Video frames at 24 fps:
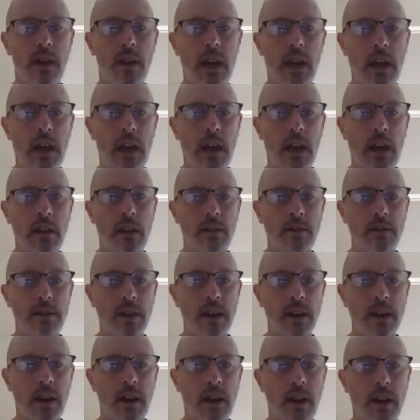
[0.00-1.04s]
And
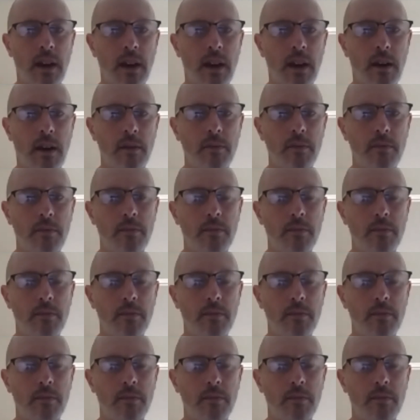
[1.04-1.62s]
um,